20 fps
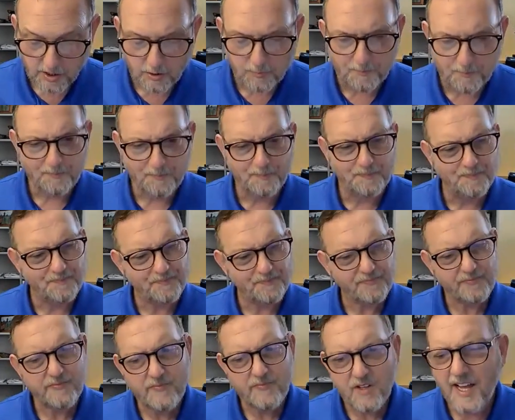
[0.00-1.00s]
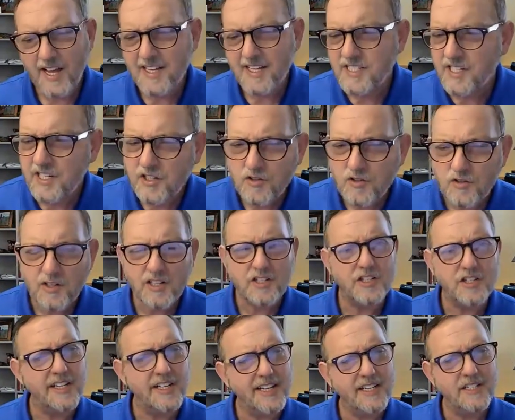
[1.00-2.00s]
So as an
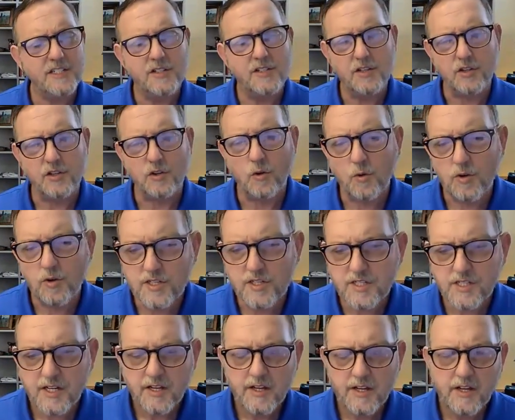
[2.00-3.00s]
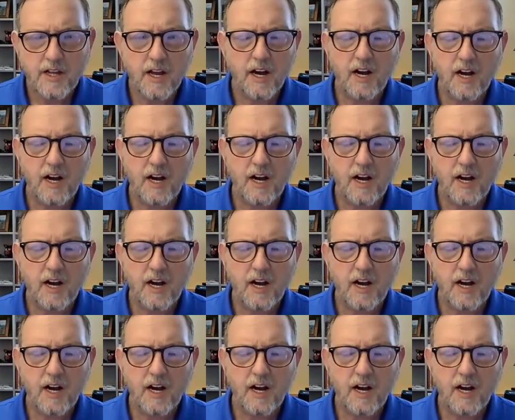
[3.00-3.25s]
introduction again to the course,